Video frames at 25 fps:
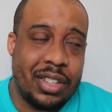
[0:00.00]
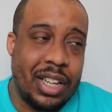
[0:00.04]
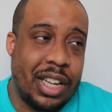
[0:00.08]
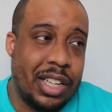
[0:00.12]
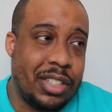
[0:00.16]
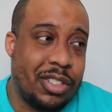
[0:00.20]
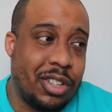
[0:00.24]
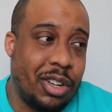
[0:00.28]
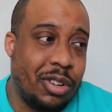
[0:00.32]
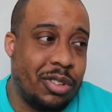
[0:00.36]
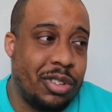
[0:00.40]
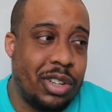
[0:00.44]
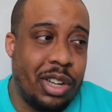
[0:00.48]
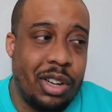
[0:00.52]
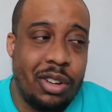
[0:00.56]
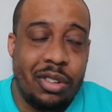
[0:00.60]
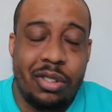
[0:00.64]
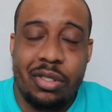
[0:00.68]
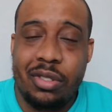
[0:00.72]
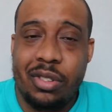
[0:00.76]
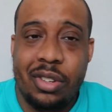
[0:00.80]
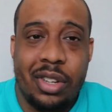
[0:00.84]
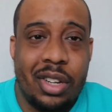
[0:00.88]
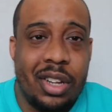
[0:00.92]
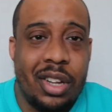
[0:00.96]
I don't know.
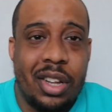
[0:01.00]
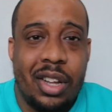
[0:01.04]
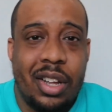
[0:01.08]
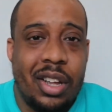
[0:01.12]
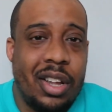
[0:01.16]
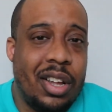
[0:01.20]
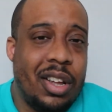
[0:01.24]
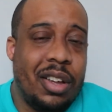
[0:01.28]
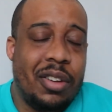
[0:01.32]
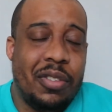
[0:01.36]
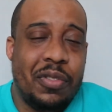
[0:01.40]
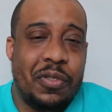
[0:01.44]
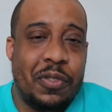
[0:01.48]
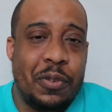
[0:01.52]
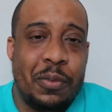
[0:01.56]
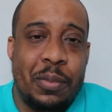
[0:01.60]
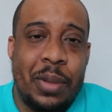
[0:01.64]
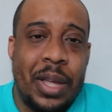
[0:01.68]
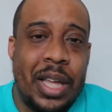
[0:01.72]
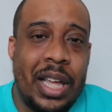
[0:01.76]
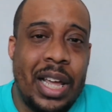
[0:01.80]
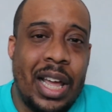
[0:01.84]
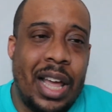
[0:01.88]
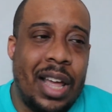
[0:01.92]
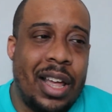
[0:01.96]
For
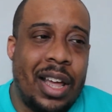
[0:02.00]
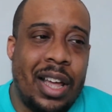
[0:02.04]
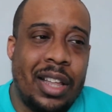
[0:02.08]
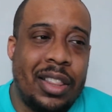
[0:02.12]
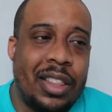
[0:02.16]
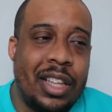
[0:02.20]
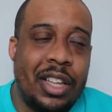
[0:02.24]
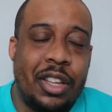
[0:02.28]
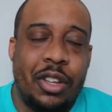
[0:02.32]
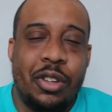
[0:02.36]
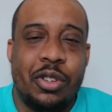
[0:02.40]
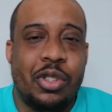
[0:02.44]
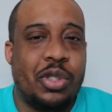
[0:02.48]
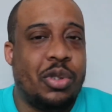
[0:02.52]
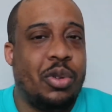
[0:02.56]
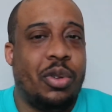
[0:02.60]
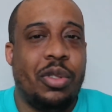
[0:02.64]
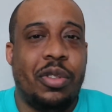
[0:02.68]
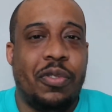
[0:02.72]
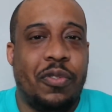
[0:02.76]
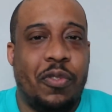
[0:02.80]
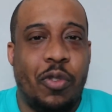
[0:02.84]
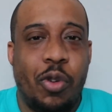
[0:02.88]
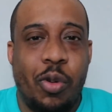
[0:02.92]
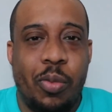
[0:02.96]
me, I think you saw
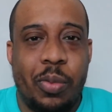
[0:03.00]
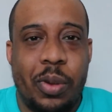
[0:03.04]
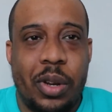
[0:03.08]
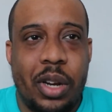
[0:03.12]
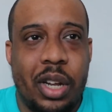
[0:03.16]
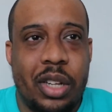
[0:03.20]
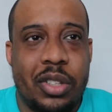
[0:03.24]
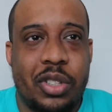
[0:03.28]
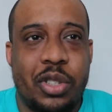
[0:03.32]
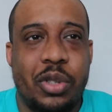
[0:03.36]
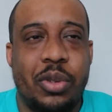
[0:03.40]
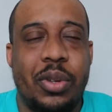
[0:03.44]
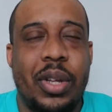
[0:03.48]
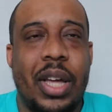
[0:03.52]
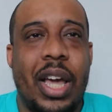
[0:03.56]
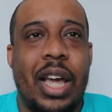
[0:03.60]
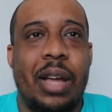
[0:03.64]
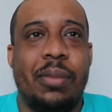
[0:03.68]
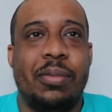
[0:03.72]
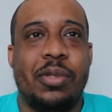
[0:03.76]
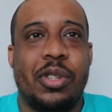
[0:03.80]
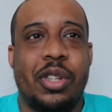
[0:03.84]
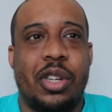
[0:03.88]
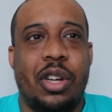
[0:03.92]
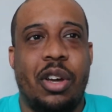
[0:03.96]
the formula 2
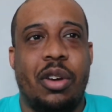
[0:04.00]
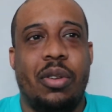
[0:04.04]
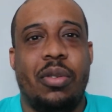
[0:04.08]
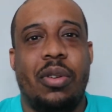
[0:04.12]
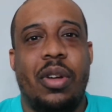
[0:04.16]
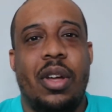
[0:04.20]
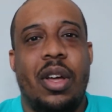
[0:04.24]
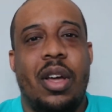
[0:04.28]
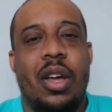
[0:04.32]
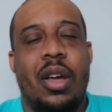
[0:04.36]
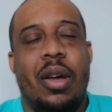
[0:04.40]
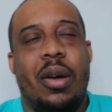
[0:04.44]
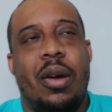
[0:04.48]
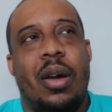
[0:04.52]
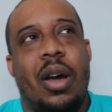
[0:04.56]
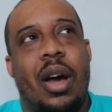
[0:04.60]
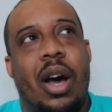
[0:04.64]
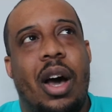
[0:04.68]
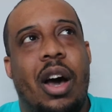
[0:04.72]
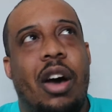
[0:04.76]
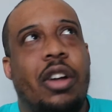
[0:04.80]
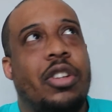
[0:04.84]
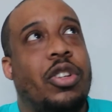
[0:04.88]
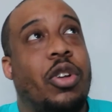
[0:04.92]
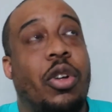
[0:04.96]
games ago,
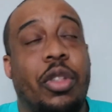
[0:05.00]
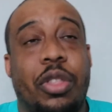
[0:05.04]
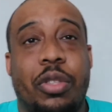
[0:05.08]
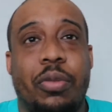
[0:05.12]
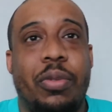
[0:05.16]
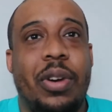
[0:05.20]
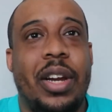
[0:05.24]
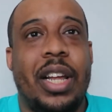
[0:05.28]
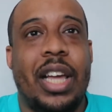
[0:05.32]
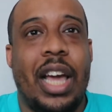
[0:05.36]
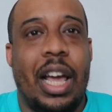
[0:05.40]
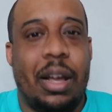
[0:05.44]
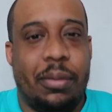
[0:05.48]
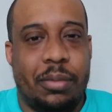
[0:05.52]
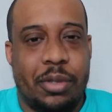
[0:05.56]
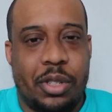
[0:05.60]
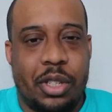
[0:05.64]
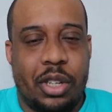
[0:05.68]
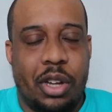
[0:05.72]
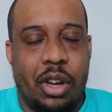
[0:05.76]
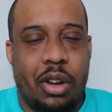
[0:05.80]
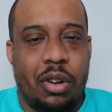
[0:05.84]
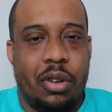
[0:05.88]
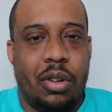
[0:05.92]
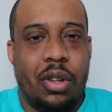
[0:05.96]
or 3 games
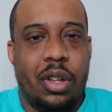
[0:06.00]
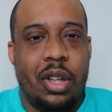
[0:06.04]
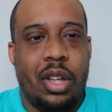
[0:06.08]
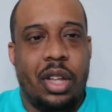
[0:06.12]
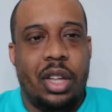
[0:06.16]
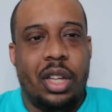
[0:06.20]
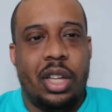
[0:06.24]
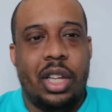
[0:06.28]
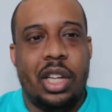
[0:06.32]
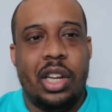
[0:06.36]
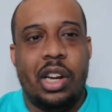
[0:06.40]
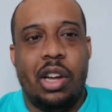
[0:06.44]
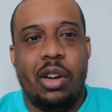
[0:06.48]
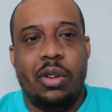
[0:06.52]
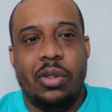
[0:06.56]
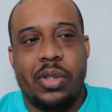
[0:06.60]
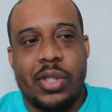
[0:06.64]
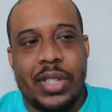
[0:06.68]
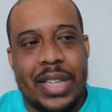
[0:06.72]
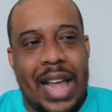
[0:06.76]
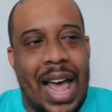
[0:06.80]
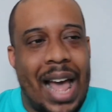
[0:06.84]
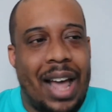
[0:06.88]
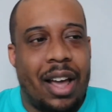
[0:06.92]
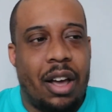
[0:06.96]
ago. You know,
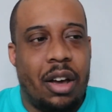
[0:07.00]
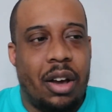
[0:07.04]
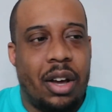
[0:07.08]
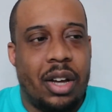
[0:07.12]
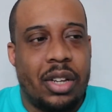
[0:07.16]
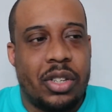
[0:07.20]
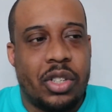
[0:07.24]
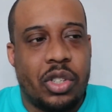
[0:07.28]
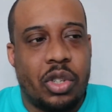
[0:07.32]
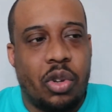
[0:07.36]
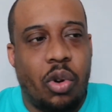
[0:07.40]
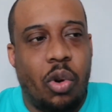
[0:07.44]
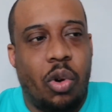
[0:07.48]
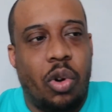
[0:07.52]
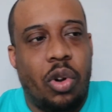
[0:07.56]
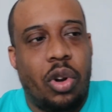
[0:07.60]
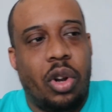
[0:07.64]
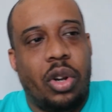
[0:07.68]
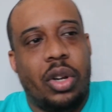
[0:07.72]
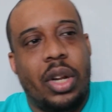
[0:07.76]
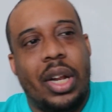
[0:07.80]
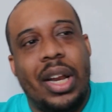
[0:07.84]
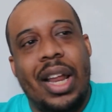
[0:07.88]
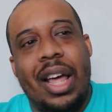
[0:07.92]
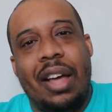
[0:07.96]
Saka scored
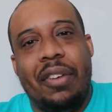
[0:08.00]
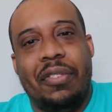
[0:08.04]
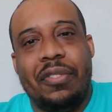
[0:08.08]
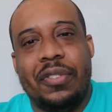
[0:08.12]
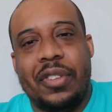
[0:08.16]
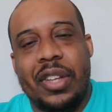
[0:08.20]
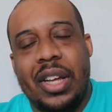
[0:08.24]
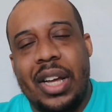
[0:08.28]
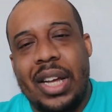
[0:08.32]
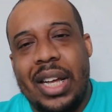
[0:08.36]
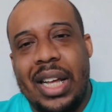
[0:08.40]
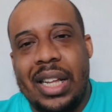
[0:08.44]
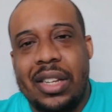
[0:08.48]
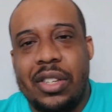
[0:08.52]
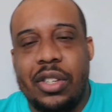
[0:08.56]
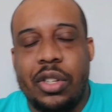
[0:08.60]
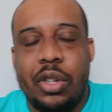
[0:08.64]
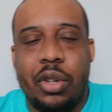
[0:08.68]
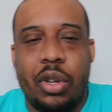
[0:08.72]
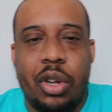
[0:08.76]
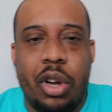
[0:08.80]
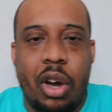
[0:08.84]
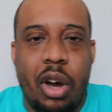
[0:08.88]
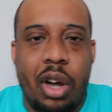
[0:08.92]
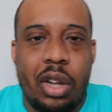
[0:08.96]
on the left against
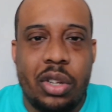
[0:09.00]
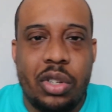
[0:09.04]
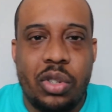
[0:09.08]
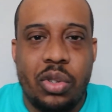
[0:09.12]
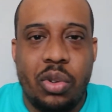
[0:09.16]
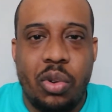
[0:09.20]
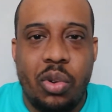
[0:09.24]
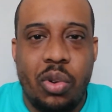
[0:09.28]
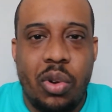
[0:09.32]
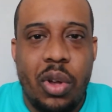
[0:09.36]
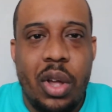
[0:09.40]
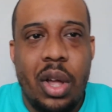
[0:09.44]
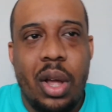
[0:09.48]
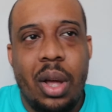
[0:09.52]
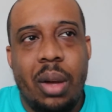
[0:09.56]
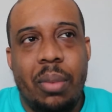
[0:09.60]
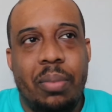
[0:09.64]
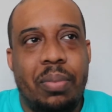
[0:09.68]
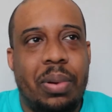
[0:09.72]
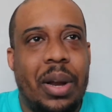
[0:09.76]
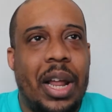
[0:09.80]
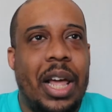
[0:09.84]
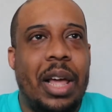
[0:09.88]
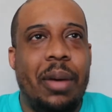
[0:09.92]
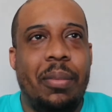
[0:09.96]
Newcastle,
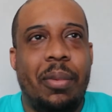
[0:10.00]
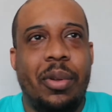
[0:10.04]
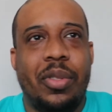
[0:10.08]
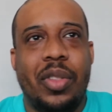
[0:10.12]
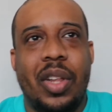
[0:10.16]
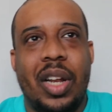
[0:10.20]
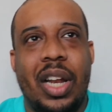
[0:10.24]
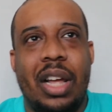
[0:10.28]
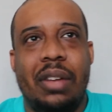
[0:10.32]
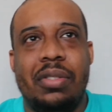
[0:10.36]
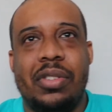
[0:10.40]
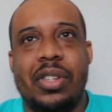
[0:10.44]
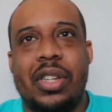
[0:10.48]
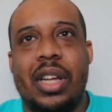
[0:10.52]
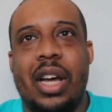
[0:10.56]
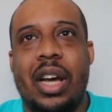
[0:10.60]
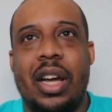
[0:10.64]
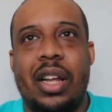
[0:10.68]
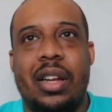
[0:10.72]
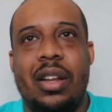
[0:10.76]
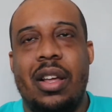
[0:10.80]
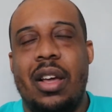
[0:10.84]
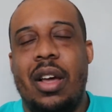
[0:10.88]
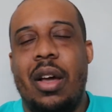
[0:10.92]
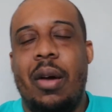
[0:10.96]
play him on the left
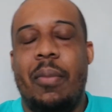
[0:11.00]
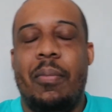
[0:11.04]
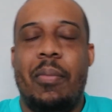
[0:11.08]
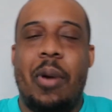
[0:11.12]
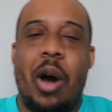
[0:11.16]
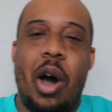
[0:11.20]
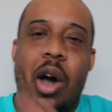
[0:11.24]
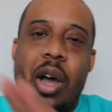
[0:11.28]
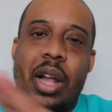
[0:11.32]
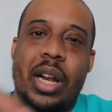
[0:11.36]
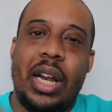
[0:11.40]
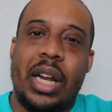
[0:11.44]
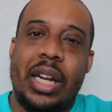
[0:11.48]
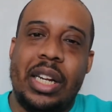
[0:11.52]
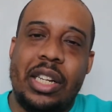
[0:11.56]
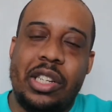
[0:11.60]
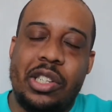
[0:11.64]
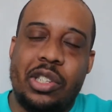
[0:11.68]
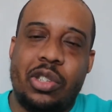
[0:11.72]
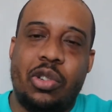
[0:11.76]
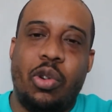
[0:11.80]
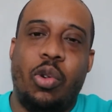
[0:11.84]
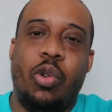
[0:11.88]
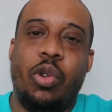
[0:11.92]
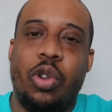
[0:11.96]
side. Martinelli
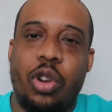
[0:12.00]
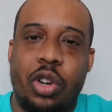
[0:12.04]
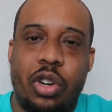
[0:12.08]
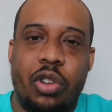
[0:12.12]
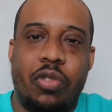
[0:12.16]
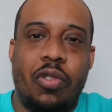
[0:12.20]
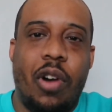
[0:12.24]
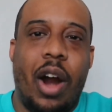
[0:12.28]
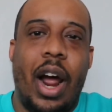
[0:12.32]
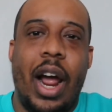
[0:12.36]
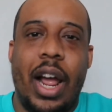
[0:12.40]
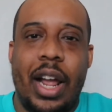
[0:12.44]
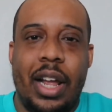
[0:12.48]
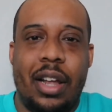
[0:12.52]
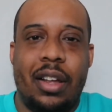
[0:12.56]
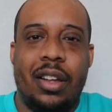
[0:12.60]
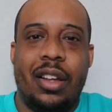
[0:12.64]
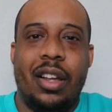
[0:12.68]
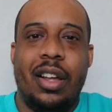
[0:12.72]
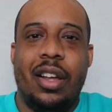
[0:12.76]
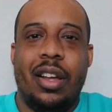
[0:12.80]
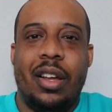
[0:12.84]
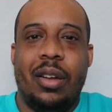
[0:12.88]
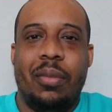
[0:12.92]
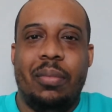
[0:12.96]
scored on the right,
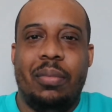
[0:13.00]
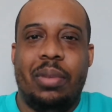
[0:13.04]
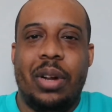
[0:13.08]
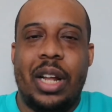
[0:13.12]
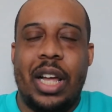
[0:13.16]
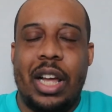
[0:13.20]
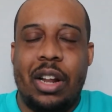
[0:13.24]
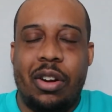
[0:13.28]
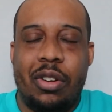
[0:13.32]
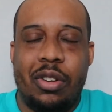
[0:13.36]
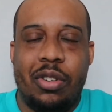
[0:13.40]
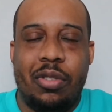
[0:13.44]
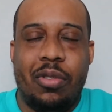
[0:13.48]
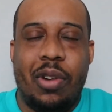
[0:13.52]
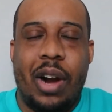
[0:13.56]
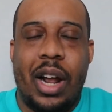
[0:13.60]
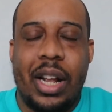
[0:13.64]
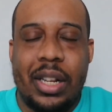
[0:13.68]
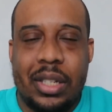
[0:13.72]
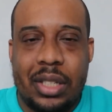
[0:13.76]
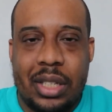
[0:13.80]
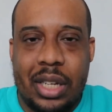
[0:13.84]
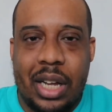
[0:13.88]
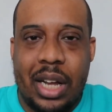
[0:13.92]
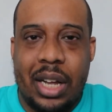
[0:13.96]
playing on the
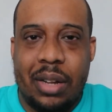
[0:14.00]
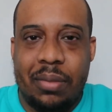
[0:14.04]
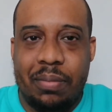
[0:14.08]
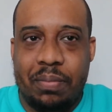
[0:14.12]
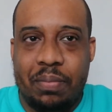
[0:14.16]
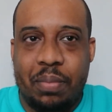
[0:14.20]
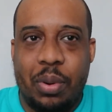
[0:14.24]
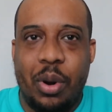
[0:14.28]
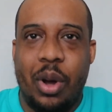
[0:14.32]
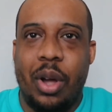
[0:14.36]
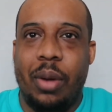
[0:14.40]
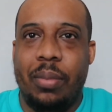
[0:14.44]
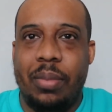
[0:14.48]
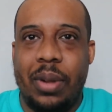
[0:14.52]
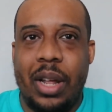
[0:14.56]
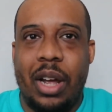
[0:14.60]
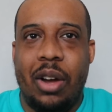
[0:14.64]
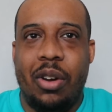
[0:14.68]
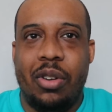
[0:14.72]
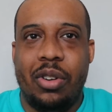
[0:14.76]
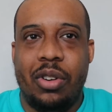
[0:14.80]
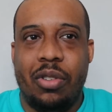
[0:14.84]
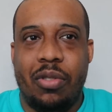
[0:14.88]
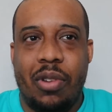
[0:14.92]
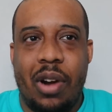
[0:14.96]
right side, put him there
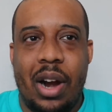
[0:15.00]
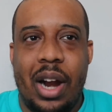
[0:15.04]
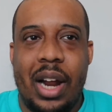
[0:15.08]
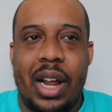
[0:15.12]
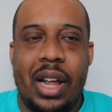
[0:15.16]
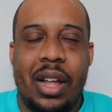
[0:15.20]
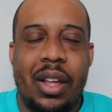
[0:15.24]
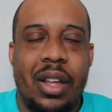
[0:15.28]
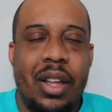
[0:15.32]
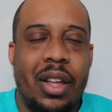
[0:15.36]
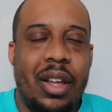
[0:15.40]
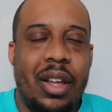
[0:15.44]
on the right.